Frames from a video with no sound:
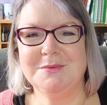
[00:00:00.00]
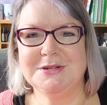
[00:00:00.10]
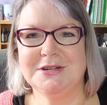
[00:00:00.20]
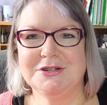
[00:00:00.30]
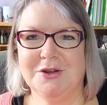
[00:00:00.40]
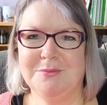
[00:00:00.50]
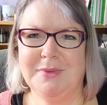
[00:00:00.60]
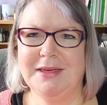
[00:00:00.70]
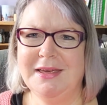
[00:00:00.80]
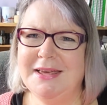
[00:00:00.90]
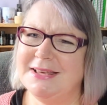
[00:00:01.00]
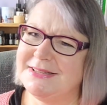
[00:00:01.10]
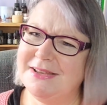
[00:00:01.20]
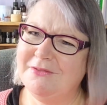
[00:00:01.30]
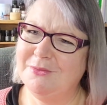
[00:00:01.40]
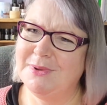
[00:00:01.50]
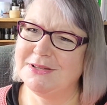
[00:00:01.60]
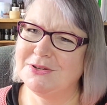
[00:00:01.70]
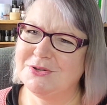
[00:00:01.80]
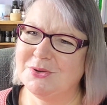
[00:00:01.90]
she showed me several
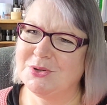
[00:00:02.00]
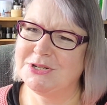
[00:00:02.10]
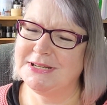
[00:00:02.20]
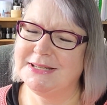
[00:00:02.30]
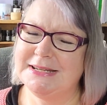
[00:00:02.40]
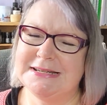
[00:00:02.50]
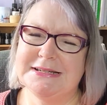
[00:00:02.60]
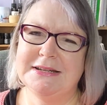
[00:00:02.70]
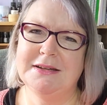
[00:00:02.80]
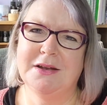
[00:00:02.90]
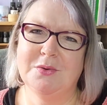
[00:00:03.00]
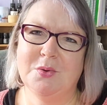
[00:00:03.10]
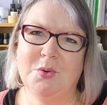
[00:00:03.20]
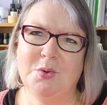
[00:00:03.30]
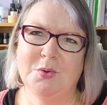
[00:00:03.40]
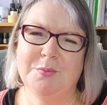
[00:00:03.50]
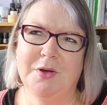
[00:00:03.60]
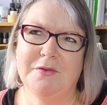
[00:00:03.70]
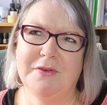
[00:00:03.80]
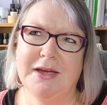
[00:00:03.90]
pairs of socks she'd knitted. They look, all looked
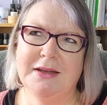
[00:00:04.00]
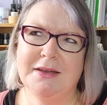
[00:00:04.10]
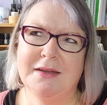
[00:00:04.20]
perfect.